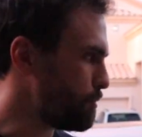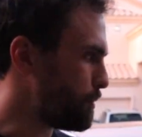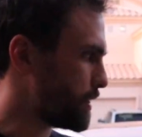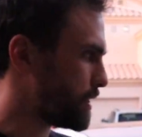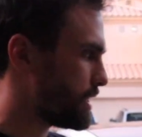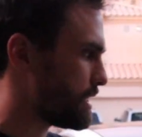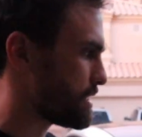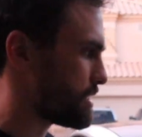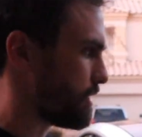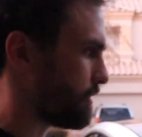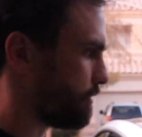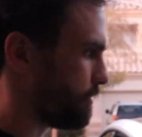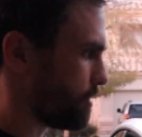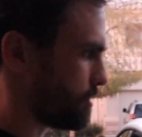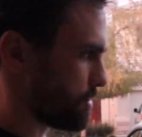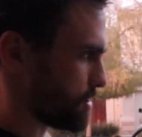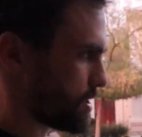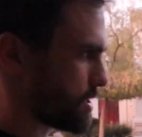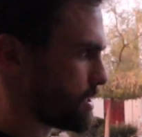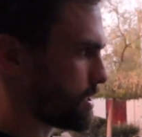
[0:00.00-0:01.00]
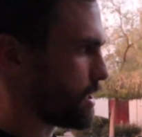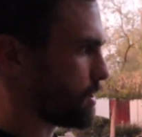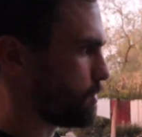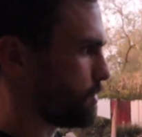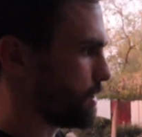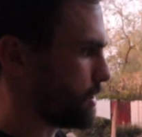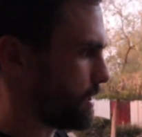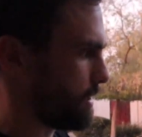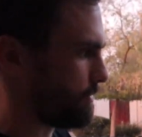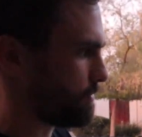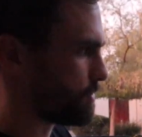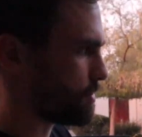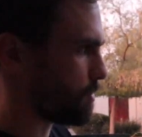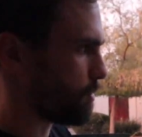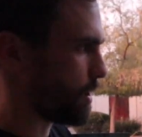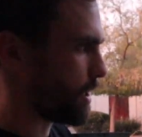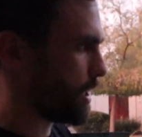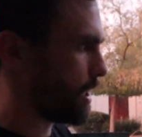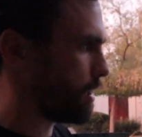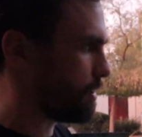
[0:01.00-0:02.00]
But this I feel is subtle enough to
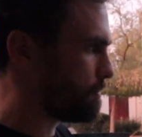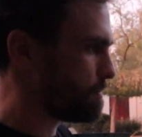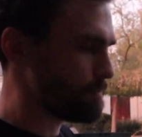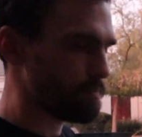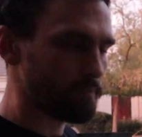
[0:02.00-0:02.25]
where